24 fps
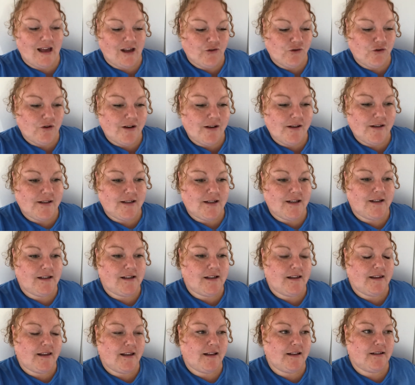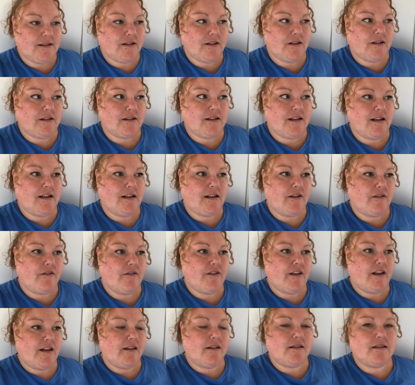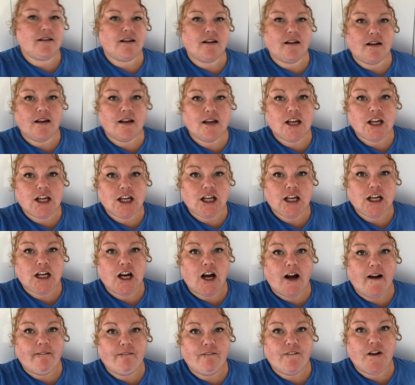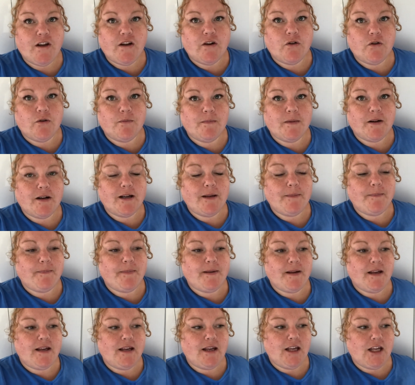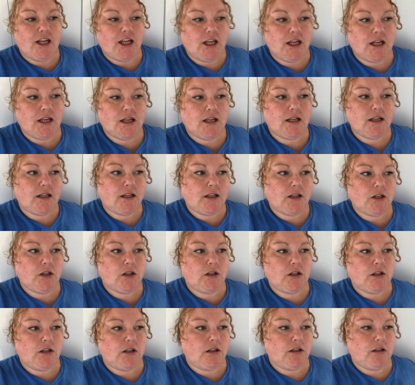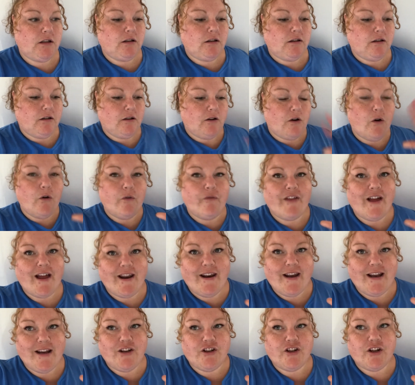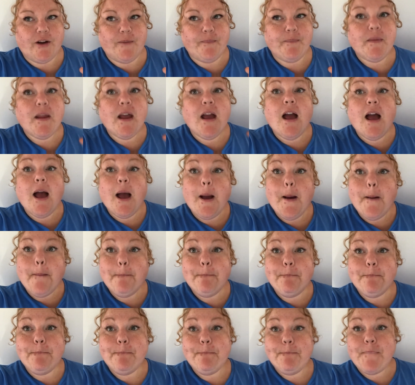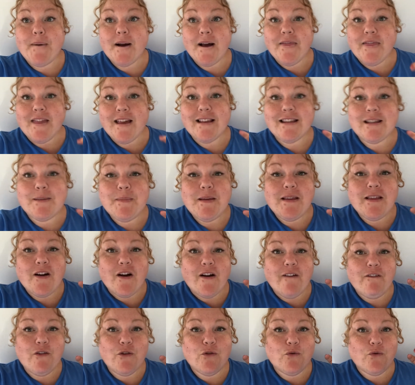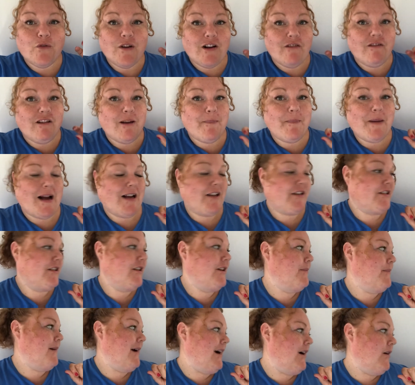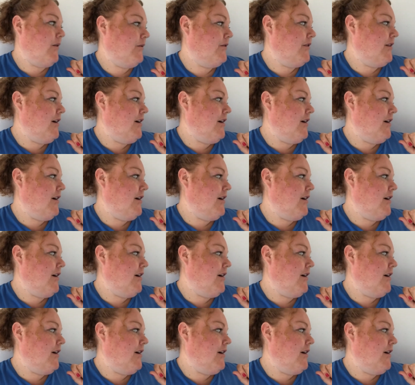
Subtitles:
try and steer clear of things that I feel might be of that nature. But there's something that I feel really, really passionate about